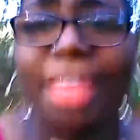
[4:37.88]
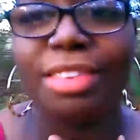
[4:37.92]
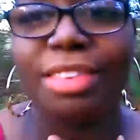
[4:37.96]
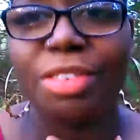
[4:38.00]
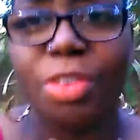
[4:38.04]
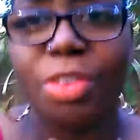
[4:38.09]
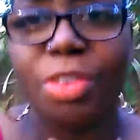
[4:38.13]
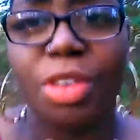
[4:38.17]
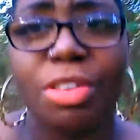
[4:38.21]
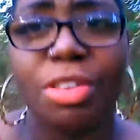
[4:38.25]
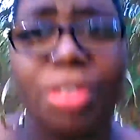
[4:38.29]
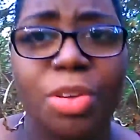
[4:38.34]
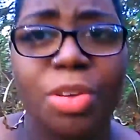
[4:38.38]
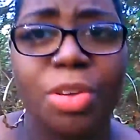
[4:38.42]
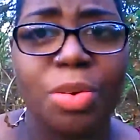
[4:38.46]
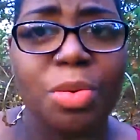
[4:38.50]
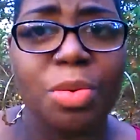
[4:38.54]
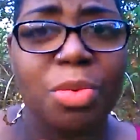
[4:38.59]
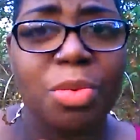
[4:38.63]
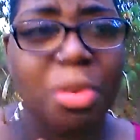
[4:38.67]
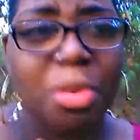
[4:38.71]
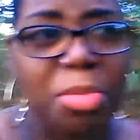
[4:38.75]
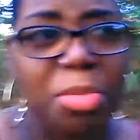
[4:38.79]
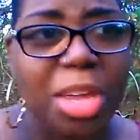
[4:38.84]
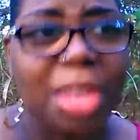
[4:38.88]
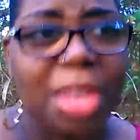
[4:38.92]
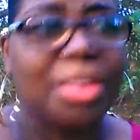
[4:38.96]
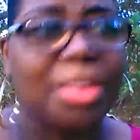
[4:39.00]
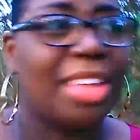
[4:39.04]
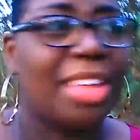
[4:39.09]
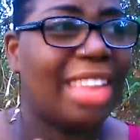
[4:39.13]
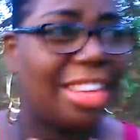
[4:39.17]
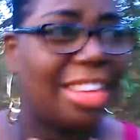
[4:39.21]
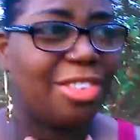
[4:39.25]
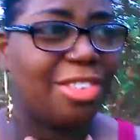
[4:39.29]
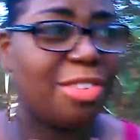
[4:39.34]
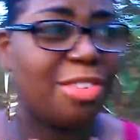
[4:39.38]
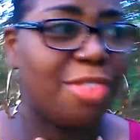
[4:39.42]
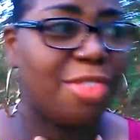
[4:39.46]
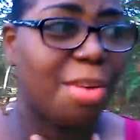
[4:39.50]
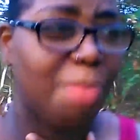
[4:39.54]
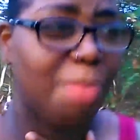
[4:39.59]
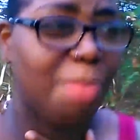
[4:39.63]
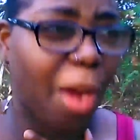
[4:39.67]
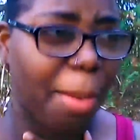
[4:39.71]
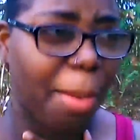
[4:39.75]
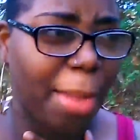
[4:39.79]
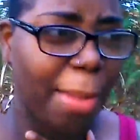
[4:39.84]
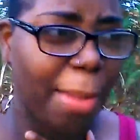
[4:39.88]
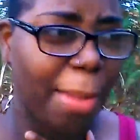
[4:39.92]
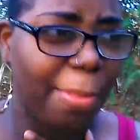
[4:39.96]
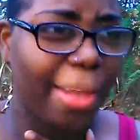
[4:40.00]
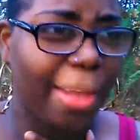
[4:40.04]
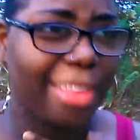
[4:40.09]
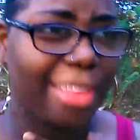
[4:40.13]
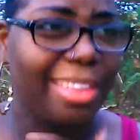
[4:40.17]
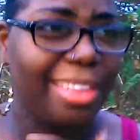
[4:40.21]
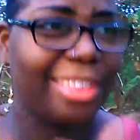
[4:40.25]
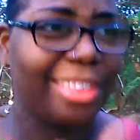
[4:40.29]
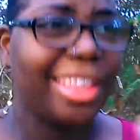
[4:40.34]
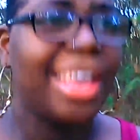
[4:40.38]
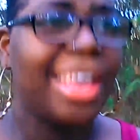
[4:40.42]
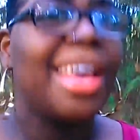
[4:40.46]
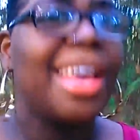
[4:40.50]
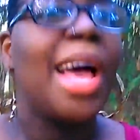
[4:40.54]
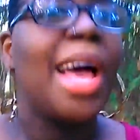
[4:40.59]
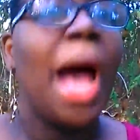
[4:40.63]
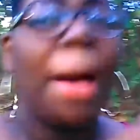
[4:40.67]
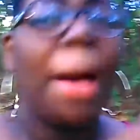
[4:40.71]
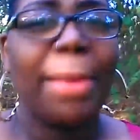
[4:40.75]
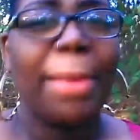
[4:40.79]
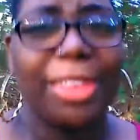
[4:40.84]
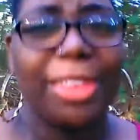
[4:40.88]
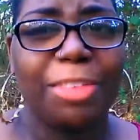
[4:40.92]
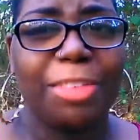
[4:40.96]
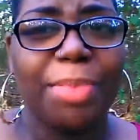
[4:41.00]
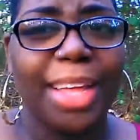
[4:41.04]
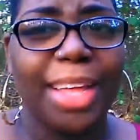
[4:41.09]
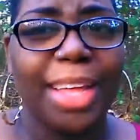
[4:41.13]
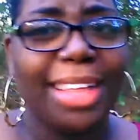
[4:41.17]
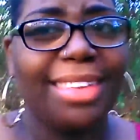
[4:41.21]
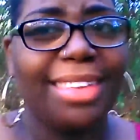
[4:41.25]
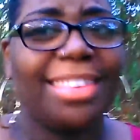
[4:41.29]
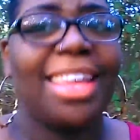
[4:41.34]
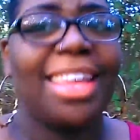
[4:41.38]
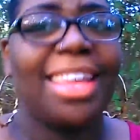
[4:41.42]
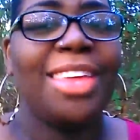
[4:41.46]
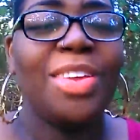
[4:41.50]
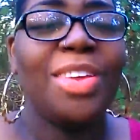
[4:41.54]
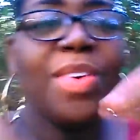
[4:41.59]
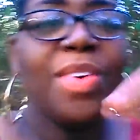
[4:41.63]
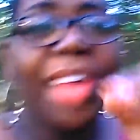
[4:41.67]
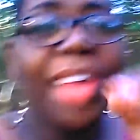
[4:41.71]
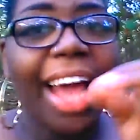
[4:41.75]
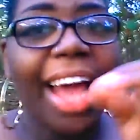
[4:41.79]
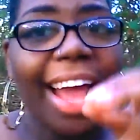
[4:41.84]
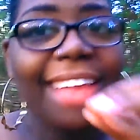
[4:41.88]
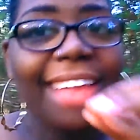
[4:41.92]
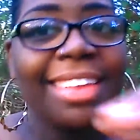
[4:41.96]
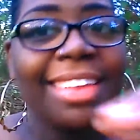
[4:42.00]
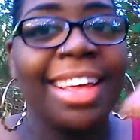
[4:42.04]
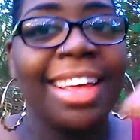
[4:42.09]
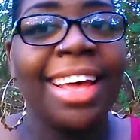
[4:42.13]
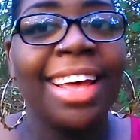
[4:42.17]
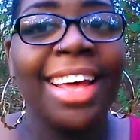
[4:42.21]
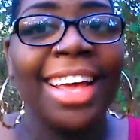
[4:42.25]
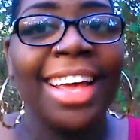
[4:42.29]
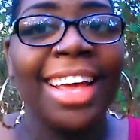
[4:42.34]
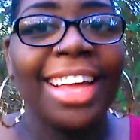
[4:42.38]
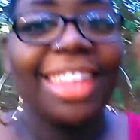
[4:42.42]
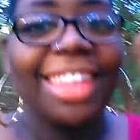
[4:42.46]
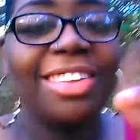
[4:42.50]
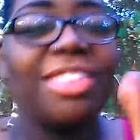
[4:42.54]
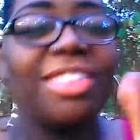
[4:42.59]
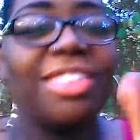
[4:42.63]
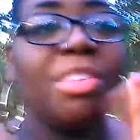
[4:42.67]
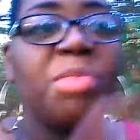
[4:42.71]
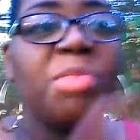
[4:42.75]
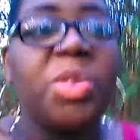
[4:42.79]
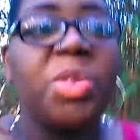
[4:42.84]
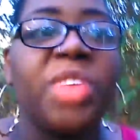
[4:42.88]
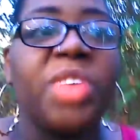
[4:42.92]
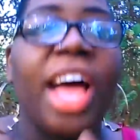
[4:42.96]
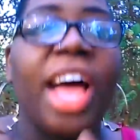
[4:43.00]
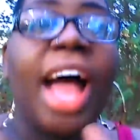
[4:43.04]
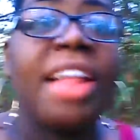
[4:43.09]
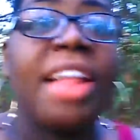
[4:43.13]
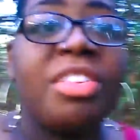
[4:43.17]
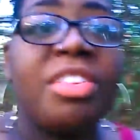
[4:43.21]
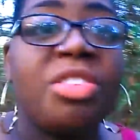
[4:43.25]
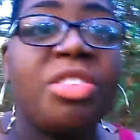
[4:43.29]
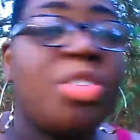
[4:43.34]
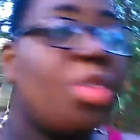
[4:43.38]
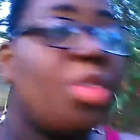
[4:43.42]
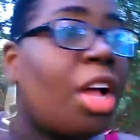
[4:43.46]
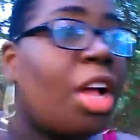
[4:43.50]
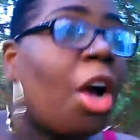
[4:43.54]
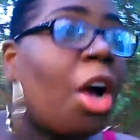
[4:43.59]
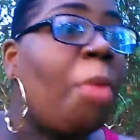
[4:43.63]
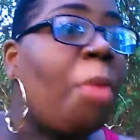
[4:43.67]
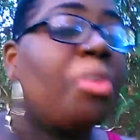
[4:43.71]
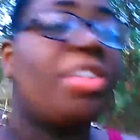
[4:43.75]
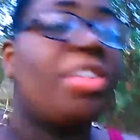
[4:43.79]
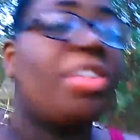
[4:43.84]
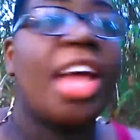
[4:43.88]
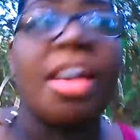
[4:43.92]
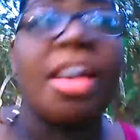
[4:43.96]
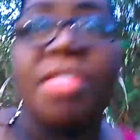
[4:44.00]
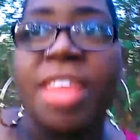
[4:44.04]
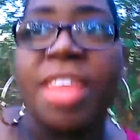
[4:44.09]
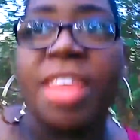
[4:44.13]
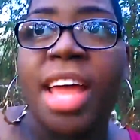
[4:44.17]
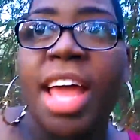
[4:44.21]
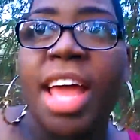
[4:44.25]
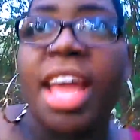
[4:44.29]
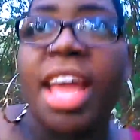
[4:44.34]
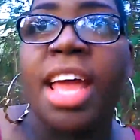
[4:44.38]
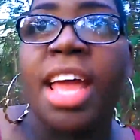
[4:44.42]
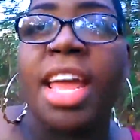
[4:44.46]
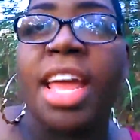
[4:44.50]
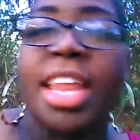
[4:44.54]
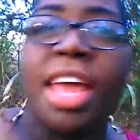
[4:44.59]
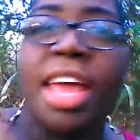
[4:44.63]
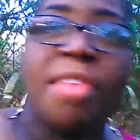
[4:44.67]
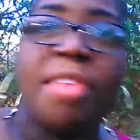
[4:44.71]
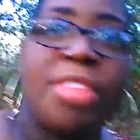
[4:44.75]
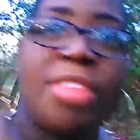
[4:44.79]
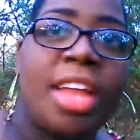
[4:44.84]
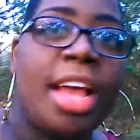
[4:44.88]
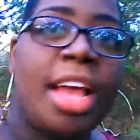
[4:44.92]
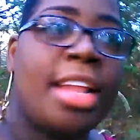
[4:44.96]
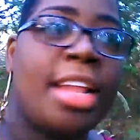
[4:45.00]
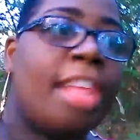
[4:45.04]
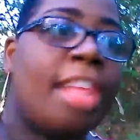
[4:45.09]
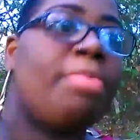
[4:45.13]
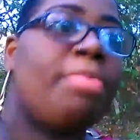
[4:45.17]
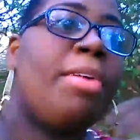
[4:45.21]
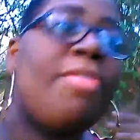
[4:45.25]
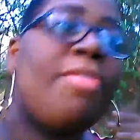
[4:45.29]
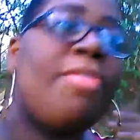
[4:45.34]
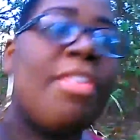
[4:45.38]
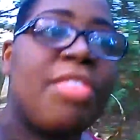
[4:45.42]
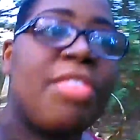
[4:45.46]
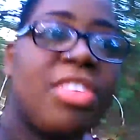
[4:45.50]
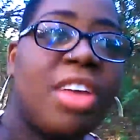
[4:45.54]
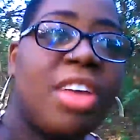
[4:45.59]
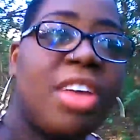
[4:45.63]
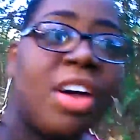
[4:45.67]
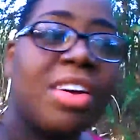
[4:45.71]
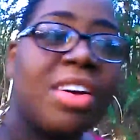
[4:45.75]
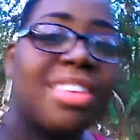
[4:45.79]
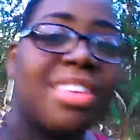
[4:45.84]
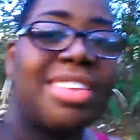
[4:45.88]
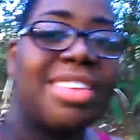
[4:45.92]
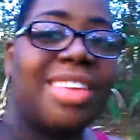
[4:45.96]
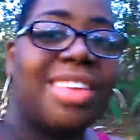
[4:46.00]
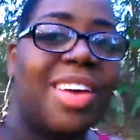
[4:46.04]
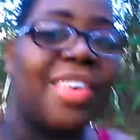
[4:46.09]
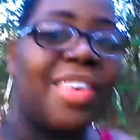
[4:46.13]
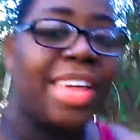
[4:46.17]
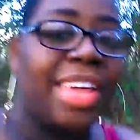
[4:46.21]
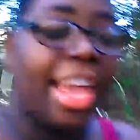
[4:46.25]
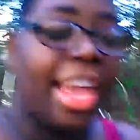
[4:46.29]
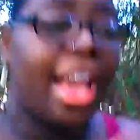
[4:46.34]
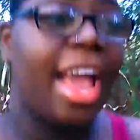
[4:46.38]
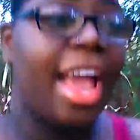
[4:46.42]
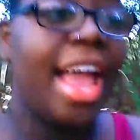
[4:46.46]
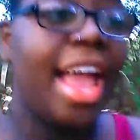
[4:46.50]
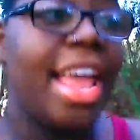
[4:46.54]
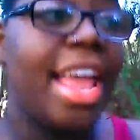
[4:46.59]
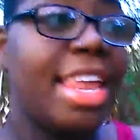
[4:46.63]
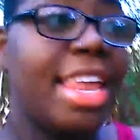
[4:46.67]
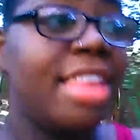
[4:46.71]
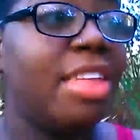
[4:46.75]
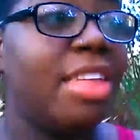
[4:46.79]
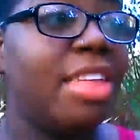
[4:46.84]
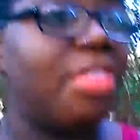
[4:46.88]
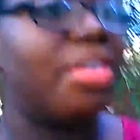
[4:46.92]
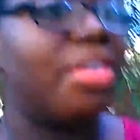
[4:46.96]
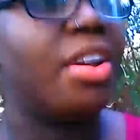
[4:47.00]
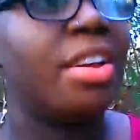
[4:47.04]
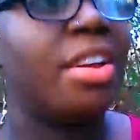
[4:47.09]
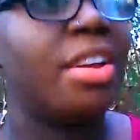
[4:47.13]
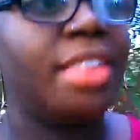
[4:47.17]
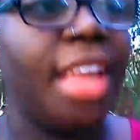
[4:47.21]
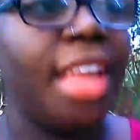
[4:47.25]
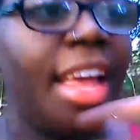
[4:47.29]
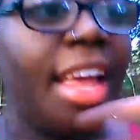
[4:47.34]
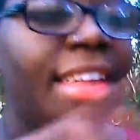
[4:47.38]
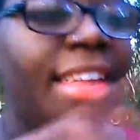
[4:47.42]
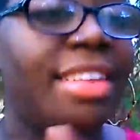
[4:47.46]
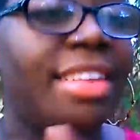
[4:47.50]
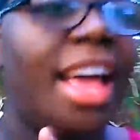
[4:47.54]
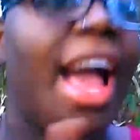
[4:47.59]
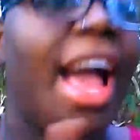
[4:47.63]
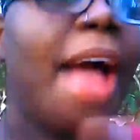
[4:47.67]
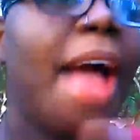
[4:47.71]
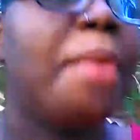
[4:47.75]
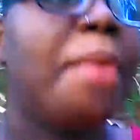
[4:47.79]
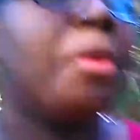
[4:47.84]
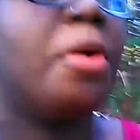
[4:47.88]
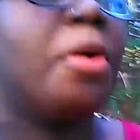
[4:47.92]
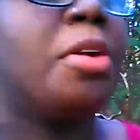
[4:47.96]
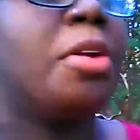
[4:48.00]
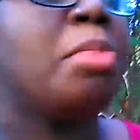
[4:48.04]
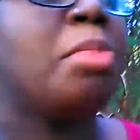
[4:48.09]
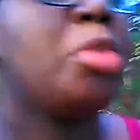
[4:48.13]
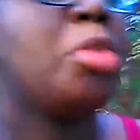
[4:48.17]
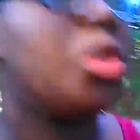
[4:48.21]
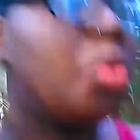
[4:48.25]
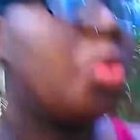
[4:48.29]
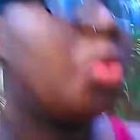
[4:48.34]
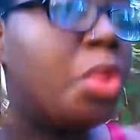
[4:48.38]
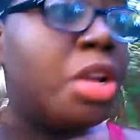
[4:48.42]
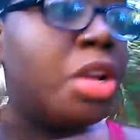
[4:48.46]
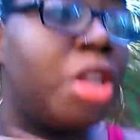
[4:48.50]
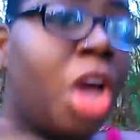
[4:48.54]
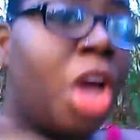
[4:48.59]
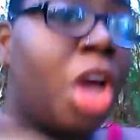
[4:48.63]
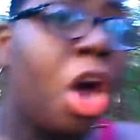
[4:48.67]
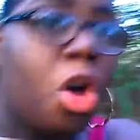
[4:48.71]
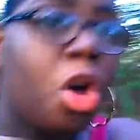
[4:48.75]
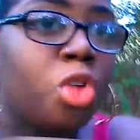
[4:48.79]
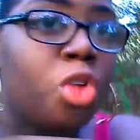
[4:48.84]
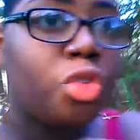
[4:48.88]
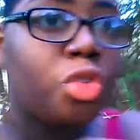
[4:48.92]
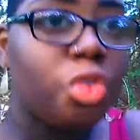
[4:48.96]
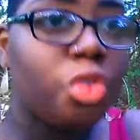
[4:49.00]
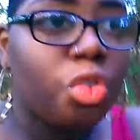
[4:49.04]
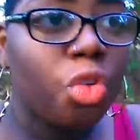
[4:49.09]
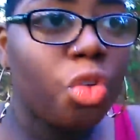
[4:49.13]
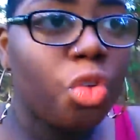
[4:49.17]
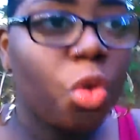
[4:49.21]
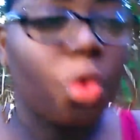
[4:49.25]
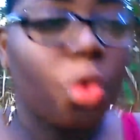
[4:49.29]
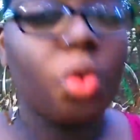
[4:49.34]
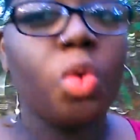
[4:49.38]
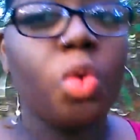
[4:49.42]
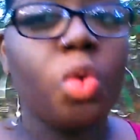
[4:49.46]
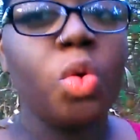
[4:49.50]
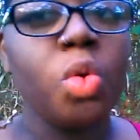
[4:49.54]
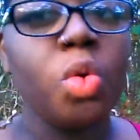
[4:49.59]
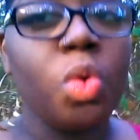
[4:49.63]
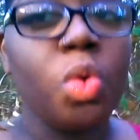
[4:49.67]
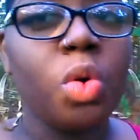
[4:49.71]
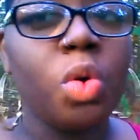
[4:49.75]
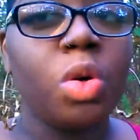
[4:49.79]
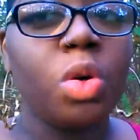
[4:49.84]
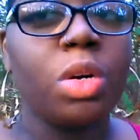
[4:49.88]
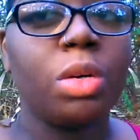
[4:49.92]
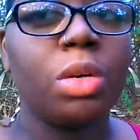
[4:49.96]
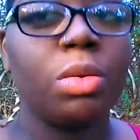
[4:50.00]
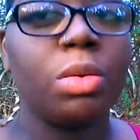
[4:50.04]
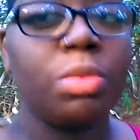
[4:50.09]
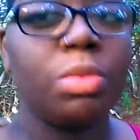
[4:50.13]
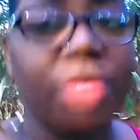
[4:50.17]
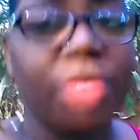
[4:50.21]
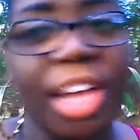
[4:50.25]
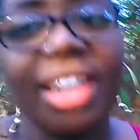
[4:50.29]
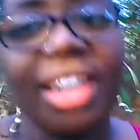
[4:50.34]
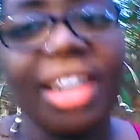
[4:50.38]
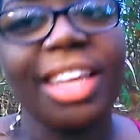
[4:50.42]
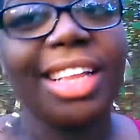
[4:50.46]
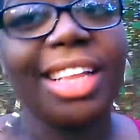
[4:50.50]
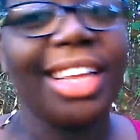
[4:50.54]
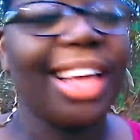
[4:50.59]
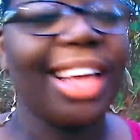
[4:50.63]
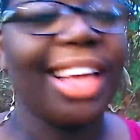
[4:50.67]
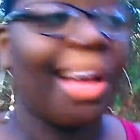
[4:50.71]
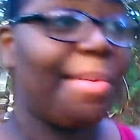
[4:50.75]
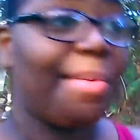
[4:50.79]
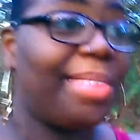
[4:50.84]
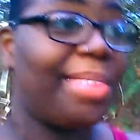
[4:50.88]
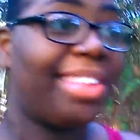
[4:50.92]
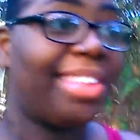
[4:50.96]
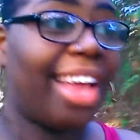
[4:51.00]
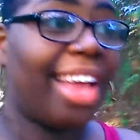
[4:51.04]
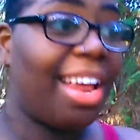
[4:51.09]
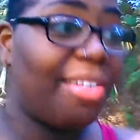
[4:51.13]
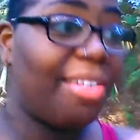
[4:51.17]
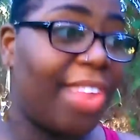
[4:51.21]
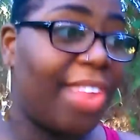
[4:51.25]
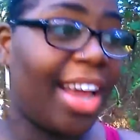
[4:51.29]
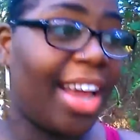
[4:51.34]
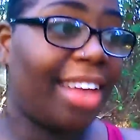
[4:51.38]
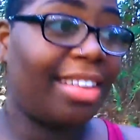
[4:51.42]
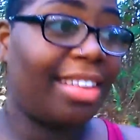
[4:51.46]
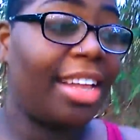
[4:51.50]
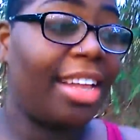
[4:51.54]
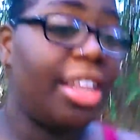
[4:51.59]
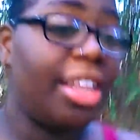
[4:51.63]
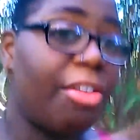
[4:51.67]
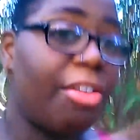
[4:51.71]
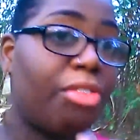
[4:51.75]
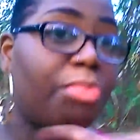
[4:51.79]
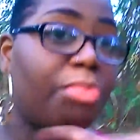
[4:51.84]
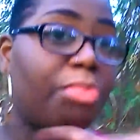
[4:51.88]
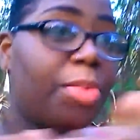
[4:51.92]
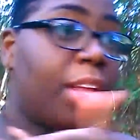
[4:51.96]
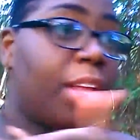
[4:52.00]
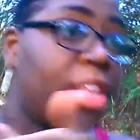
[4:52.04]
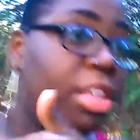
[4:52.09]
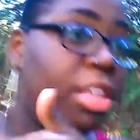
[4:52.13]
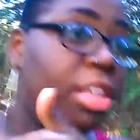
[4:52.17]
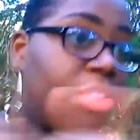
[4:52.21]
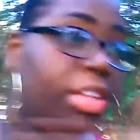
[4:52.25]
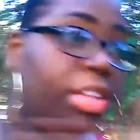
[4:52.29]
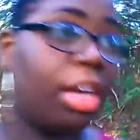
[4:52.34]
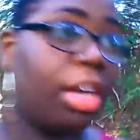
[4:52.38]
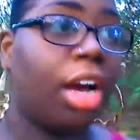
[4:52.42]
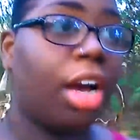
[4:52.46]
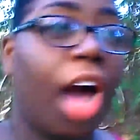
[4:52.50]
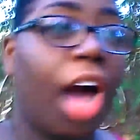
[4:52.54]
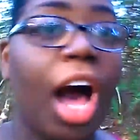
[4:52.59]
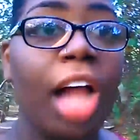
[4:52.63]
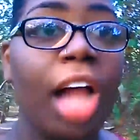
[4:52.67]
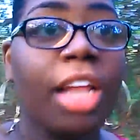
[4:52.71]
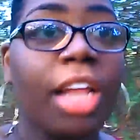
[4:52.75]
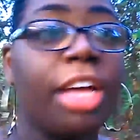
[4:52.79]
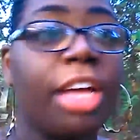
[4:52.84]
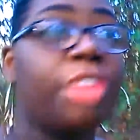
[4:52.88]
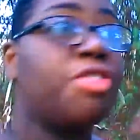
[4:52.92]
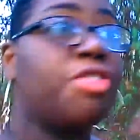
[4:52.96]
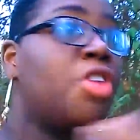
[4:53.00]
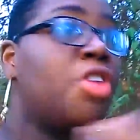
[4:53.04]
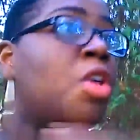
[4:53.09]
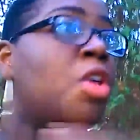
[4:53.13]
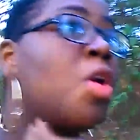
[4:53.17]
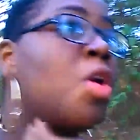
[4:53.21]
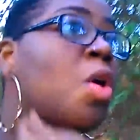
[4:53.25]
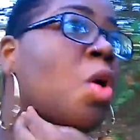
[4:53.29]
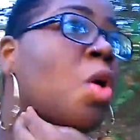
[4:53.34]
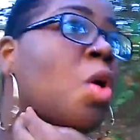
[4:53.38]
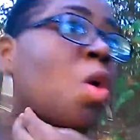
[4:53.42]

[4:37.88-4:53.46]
listen to it too with me. That's actually the fun part I'm having about this playlist, is that you guys can listen to the music I listen to like almost every day and every night. That's my favorite song. So yeah. And then the third thing is that I'm going to be doing school. Technically, I'm excited for that because I've never been into a college